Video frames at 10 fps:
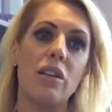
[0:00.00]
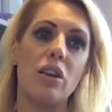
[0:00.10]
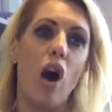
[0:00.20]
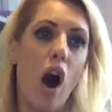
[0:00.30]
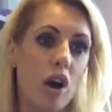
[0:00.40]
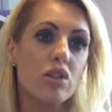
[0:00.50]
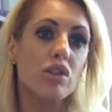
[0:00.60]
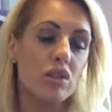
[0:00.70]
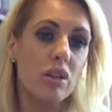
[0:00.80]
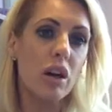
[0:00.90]

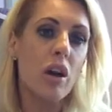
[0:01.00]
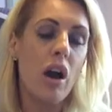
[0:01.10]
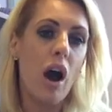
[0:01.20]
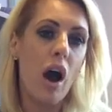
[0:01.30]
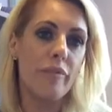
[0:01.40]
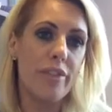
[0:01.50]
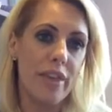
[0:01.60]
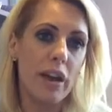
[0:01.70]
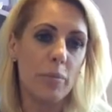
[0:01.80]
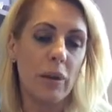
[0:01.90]
cost of
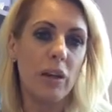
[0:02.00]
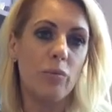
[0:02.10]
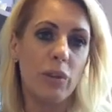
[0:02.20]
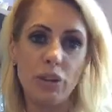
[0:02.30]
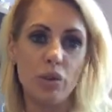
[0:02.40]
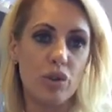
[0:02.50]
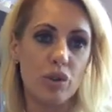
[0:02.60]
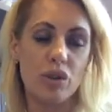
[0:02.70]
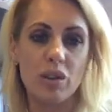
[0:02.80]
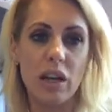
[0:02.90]
therapy, when you could
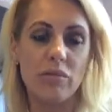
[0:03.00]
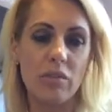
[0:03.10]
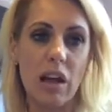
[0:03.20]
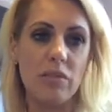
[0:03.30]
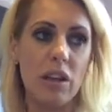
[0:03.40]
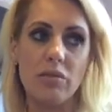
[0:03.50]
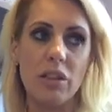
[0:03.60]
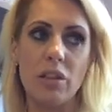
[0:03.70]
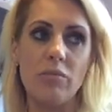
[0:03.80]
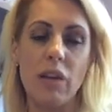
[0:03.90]
just
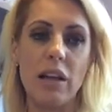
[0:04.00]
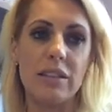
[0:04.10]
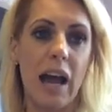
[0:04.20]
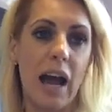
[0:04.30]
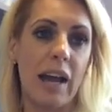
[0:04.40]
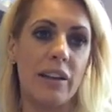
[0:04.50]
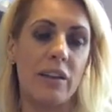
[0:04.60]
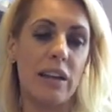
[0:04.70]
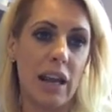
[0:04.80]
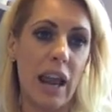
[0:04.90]
assign
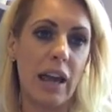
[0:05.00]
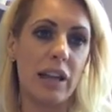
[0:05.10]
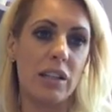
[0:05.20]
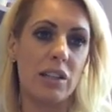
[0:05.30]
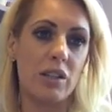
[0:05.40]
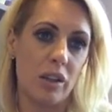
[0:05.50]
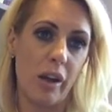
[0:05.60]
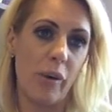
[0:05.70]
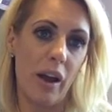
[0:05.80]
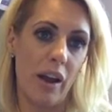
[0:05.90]
your client
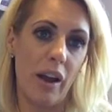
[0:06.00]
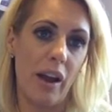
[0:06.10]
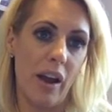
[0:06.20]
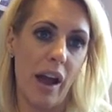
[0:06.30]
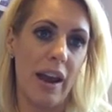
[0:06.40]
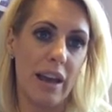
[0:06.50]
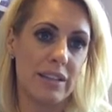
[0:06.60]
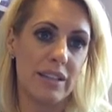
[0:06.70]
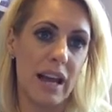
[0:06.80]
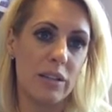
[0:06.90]
to an
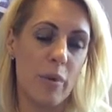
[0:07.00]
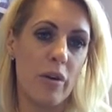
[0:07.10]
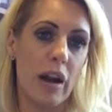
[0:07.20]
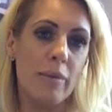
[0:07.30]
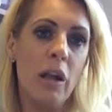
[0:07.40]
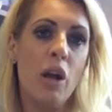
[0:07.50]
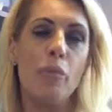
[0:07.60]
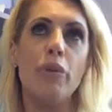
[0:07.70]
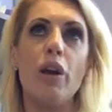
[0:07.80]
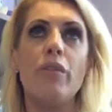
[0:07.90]
exercise program.
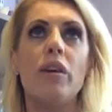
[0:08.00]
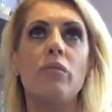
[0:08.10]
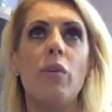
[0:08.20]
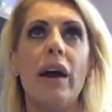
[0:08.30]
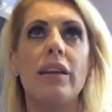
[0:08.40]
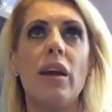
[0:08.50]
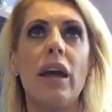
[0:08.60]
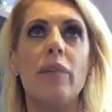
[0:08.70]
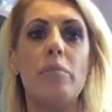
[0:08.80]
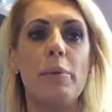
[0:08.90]
We know that when
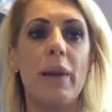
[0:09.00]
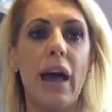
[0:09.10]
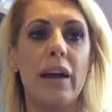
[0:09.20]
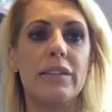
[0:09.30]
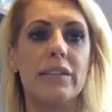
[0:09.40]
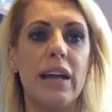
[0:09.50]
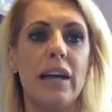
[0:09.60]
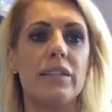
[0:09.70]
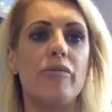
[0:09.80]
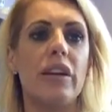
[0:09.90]
people
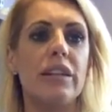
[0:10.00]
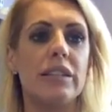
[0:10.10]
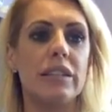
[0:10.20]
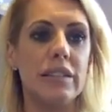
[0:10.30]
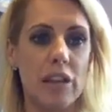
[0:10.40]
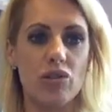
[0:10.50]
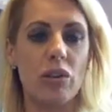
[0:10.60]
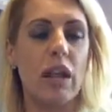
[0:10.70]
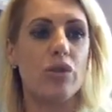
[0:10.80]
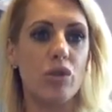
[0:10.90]
exercise, it releases
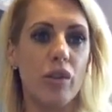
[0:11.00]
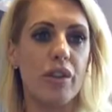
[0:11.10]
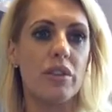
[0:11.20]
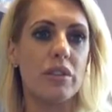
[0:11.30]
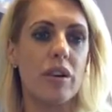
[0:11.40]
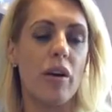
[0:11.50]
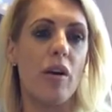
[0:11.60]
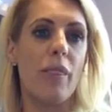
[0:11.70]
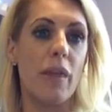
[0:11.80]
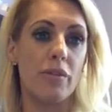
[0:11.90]
natural endorphins,
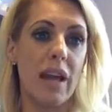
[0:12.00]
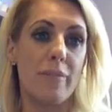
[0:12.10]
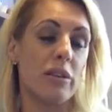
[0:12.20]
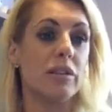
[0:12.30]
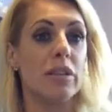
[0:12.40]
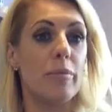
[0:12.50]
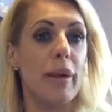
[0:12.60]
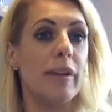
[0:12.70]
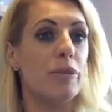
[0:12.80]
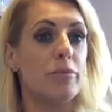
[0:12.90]
those chemicals in the
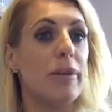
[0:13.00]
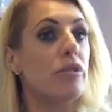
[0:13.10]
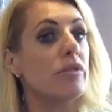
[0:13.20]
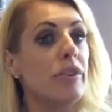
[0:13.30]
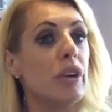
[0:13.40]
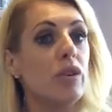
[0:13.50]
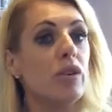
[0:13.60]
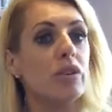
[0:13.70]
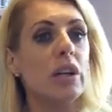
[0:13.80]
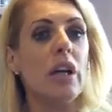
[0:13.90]
brain which make us feel
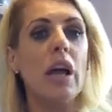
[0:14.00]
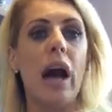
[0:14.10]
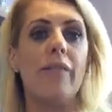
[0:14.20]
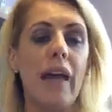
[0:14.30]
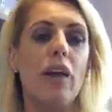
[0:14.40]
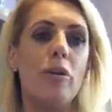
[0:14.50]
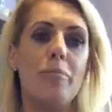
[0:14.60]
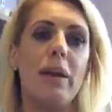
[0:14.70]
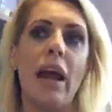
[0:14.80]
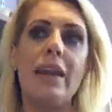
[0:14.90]
good, and that could
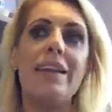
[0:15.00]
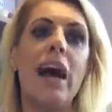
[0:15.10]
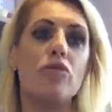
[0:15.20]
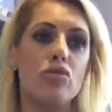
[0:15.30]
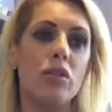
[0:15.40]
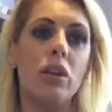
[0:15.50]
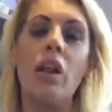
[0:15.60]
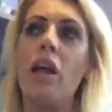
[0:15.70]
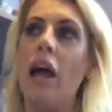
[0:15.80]
be a natural